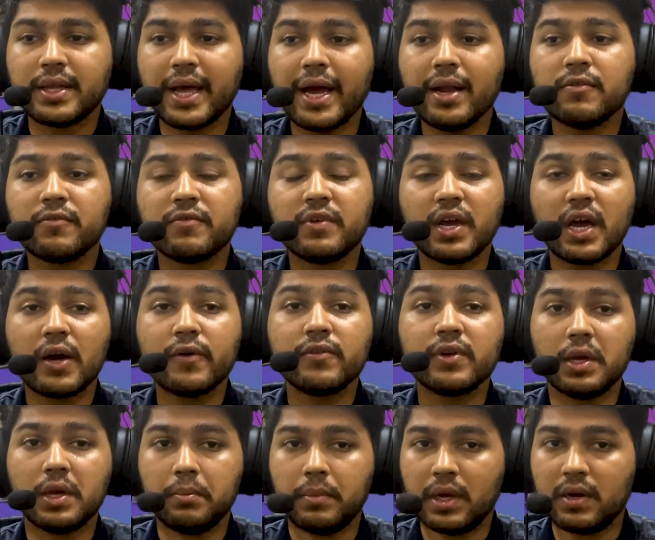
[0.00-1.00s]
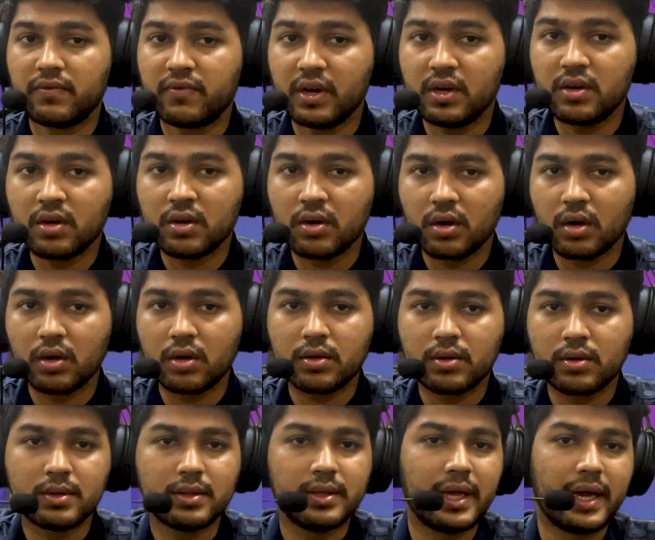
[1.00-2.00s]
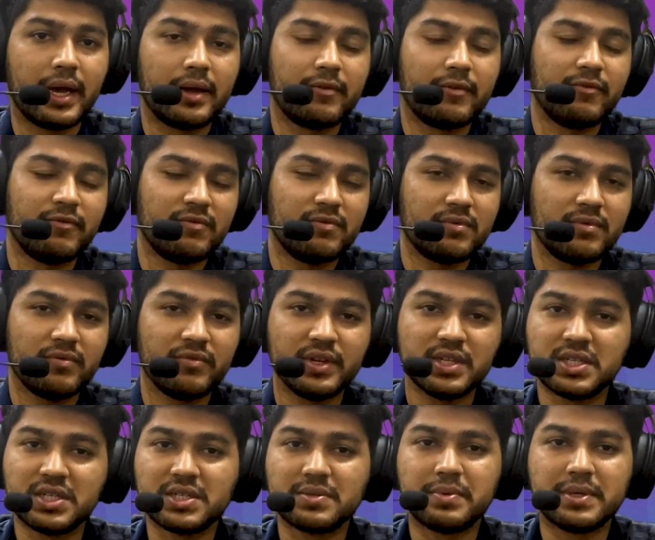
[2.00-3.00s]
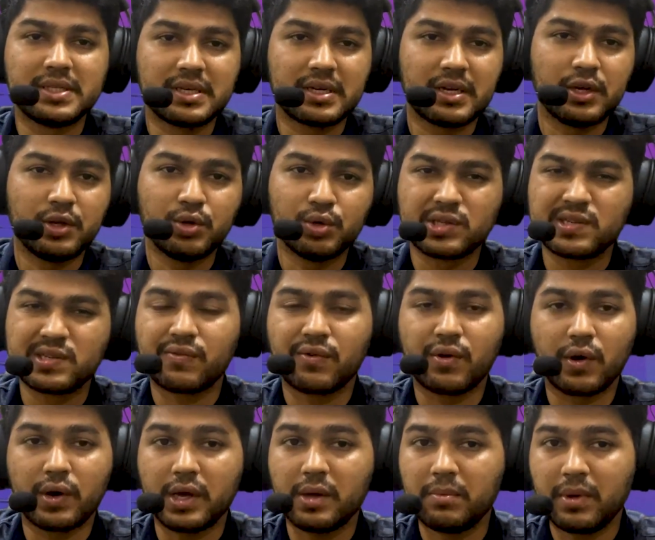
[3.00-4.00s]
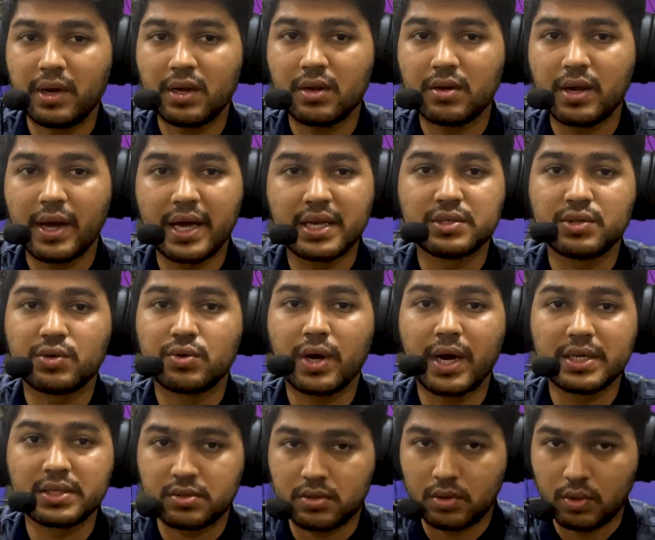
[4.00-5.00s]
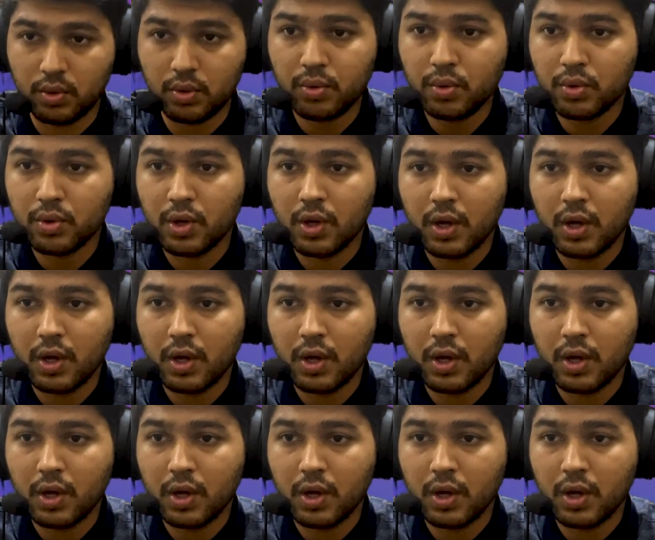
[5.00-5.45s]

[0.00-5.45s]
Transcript: Then we have email field, the, which is basically used for email, as you guys know.